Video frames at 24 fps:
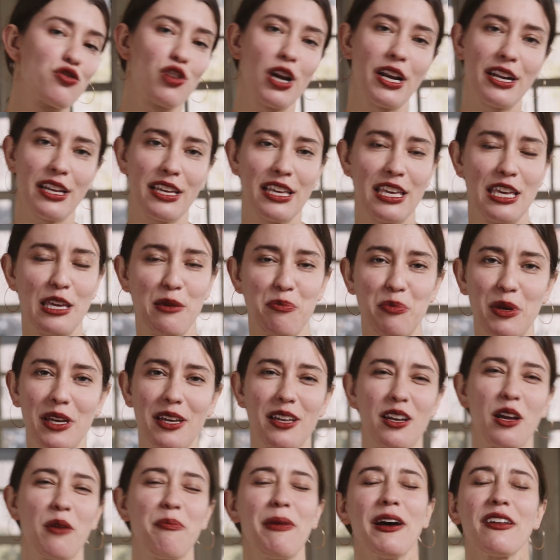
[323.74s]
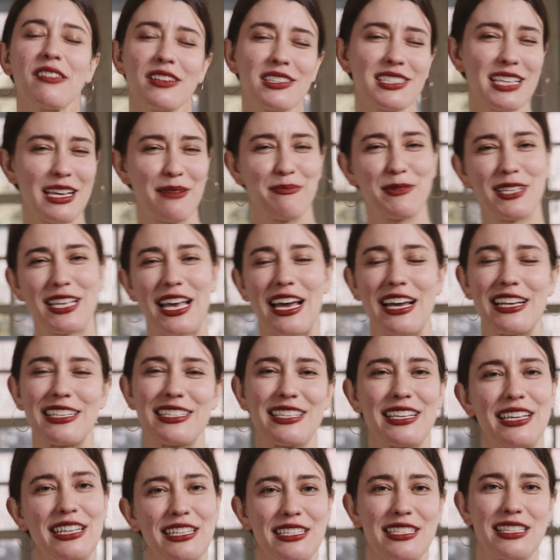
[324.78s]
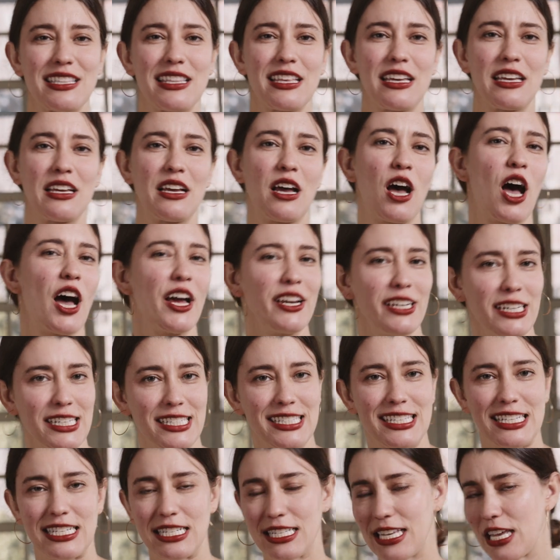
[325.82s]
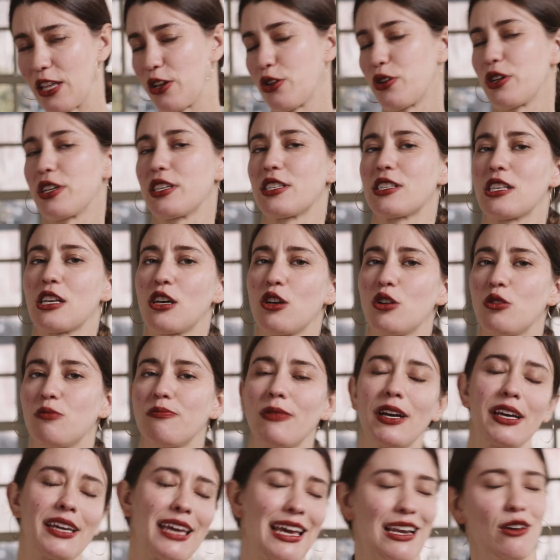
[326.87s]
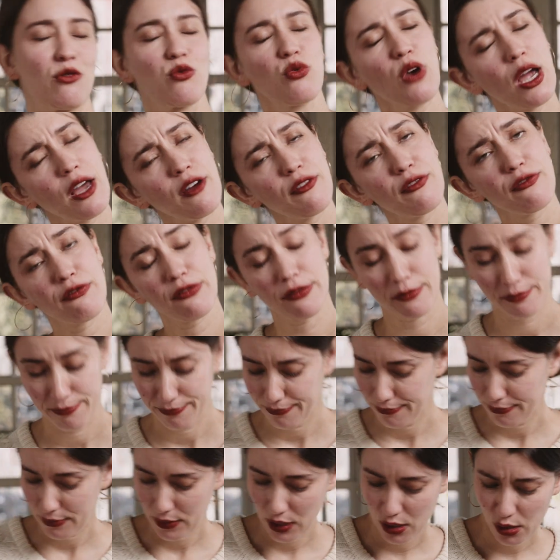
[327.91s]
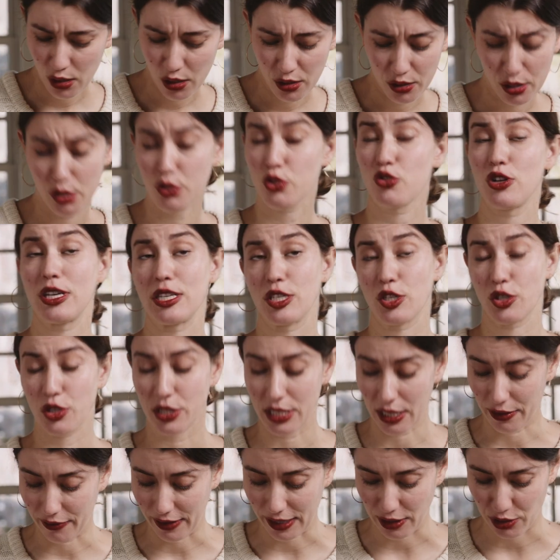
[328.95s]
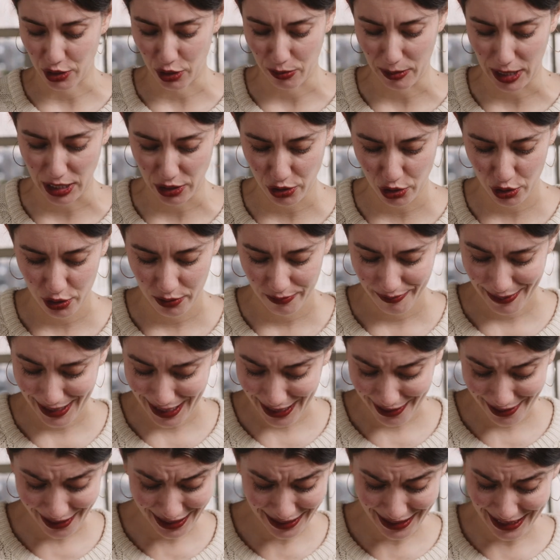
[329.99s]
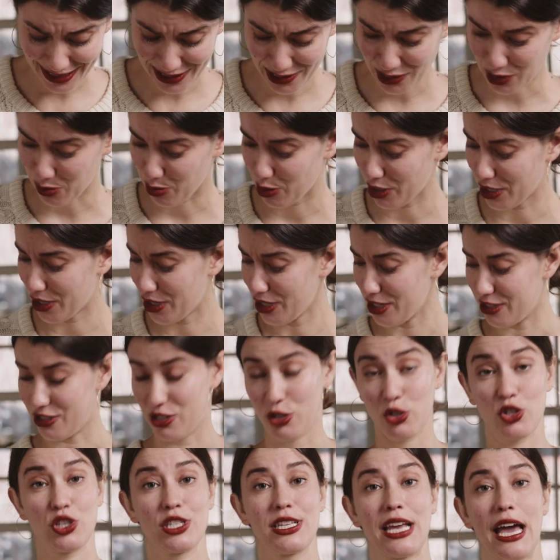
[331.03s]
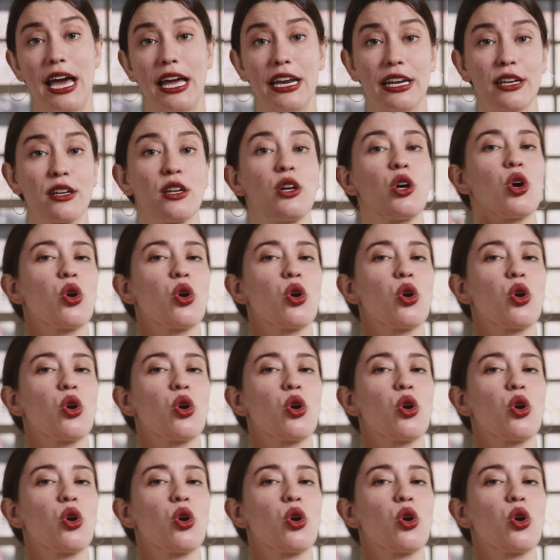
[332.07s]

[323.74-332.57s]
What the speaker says: try to keep it about the same size as the onions and celery. So again, rough, don't stress yourself out too much. And I think this looks pretty good, so just add it